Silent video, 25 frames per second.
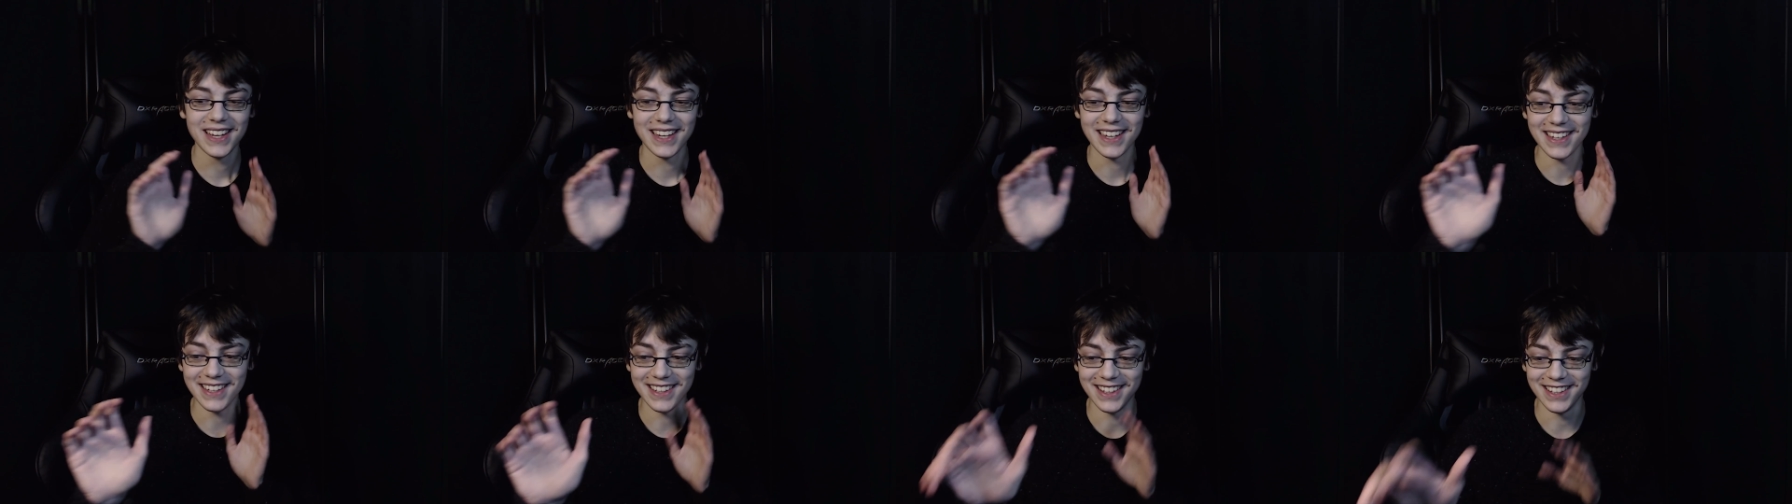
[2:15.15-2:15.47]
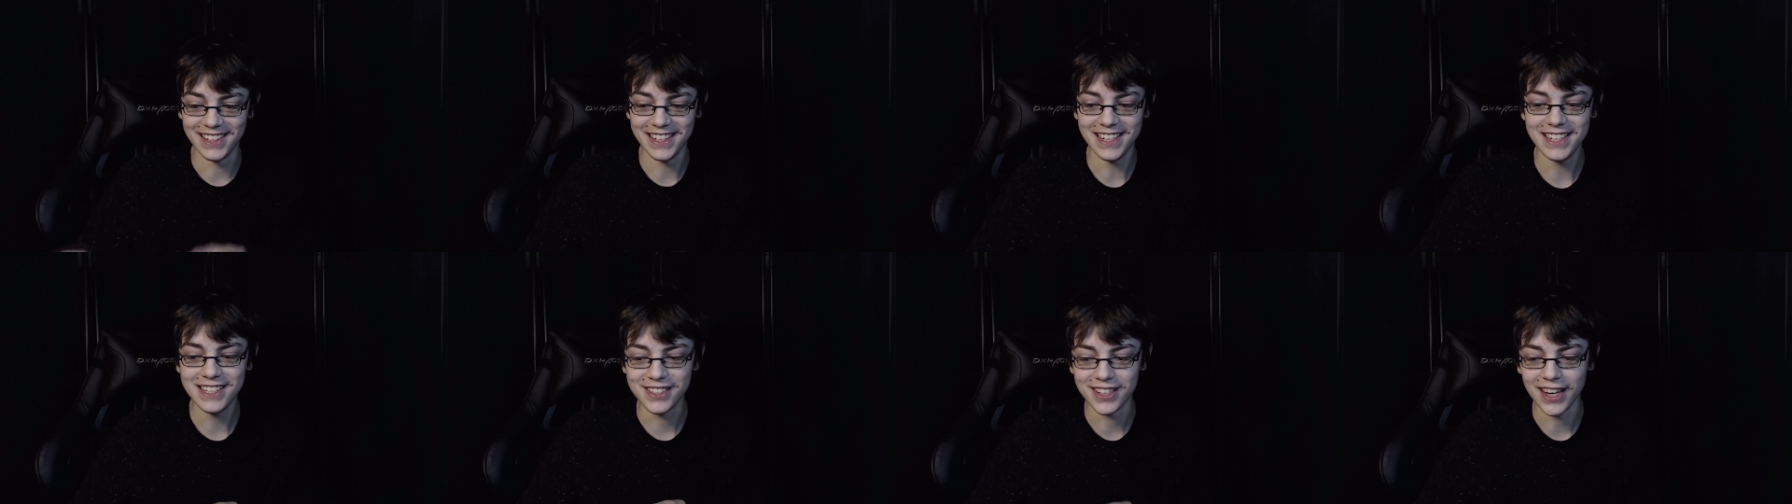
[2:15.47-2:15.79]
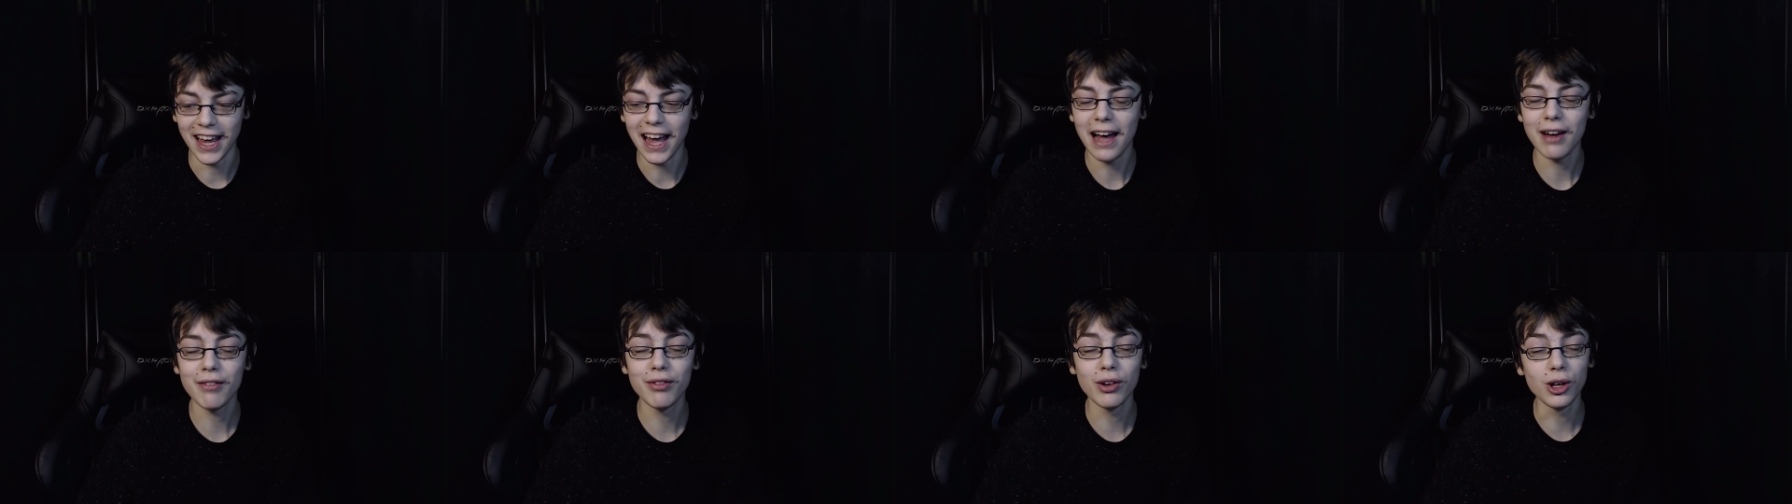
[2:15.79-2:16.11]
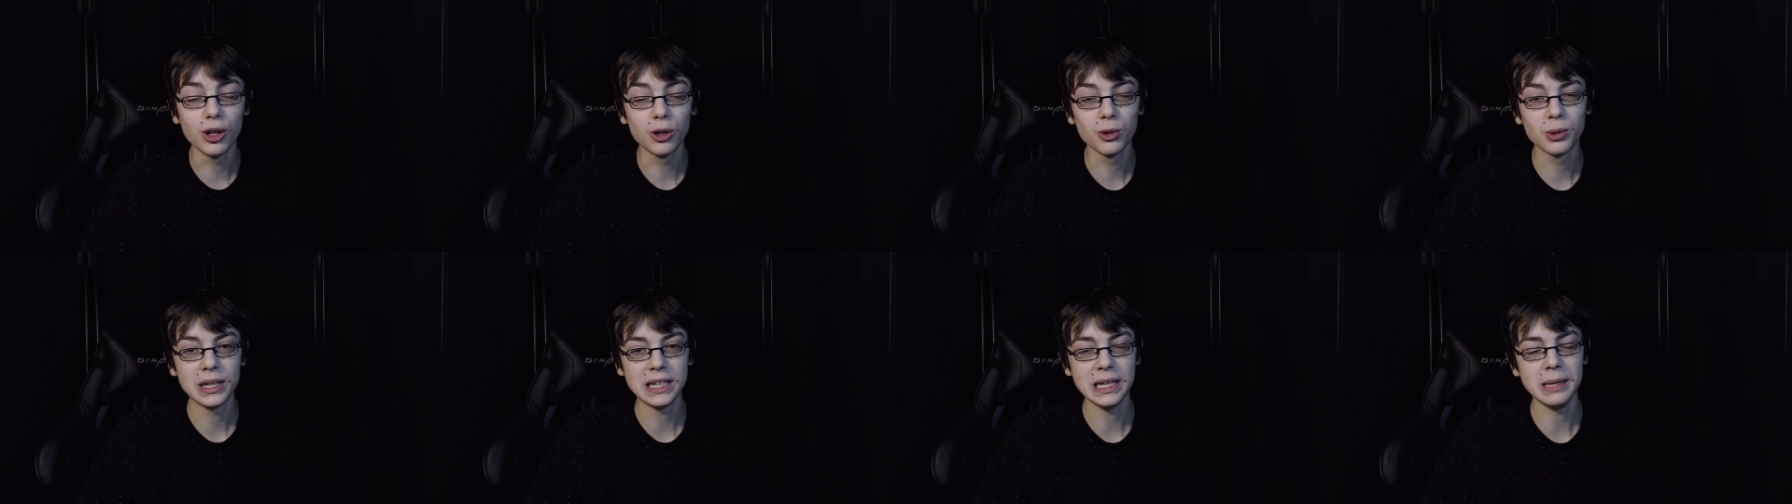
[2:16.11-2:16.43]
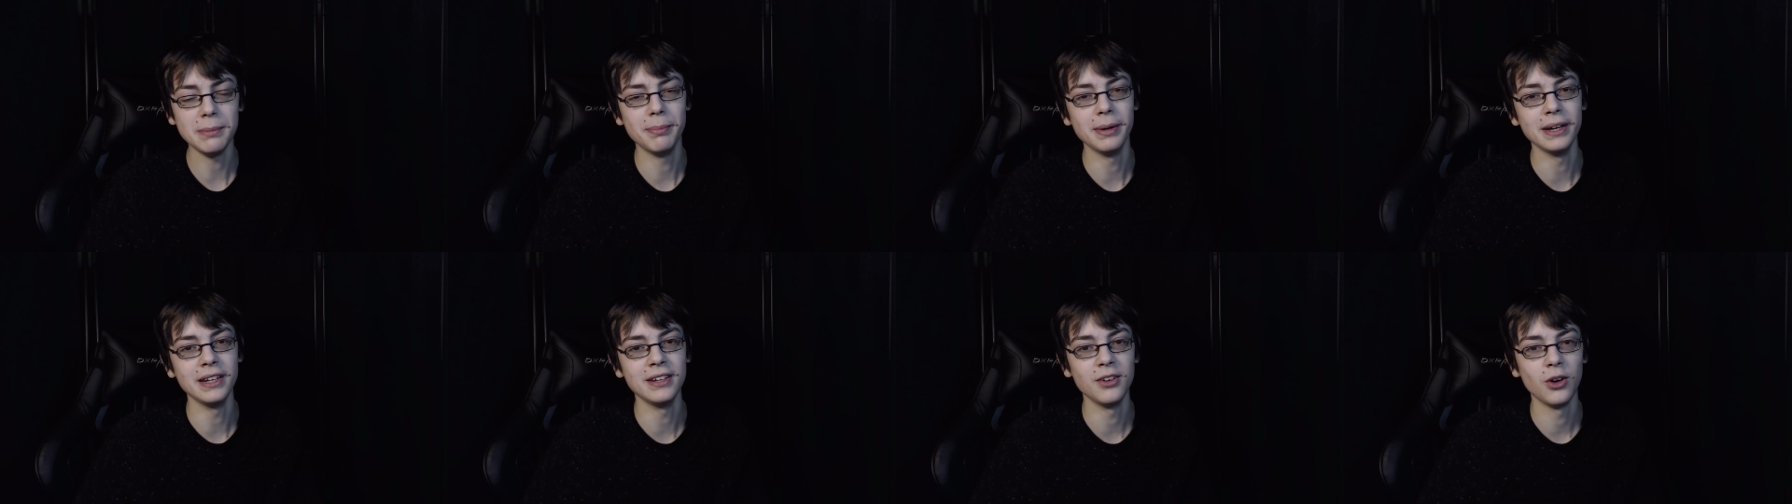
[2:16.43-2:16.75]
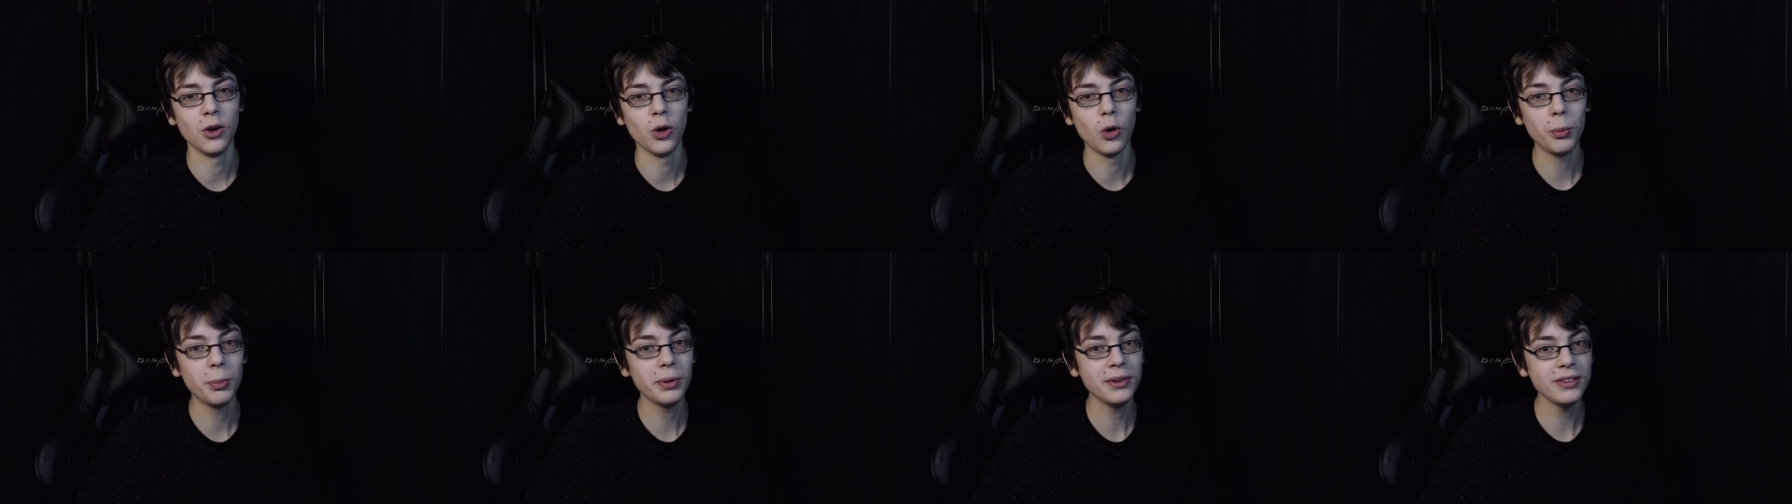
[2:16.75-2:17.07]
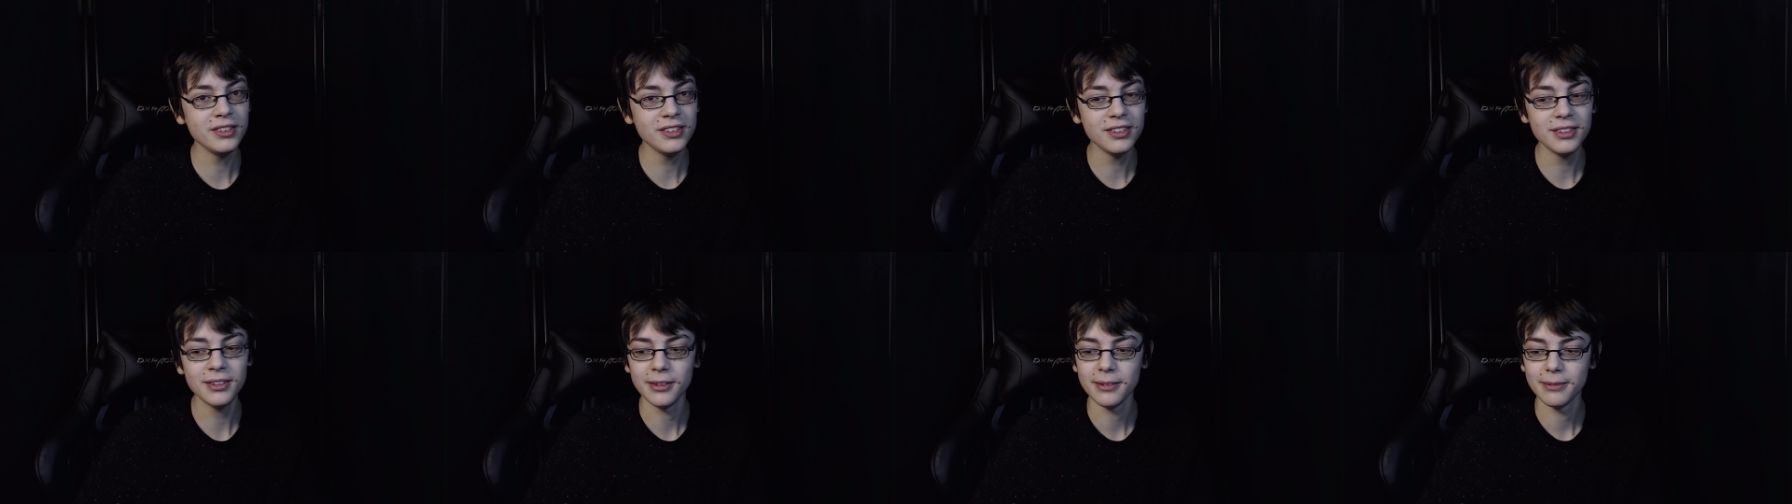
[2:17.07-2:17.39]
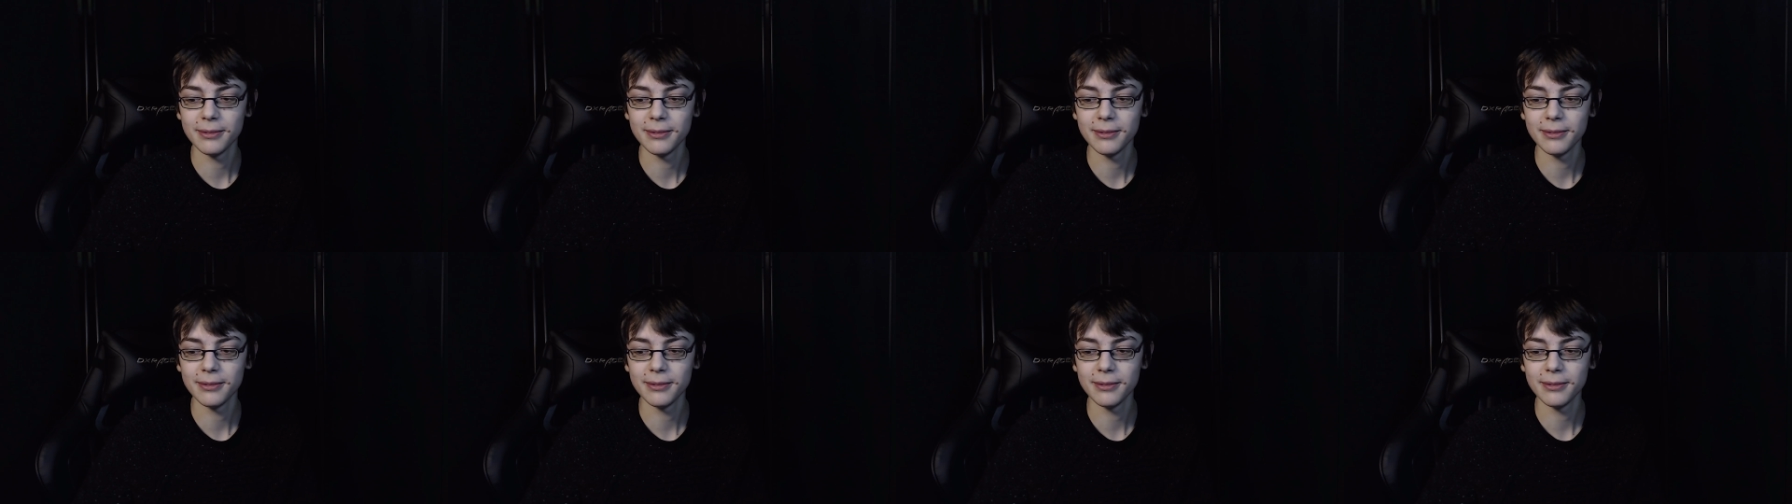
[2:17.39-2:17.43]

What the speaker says: these have already been opened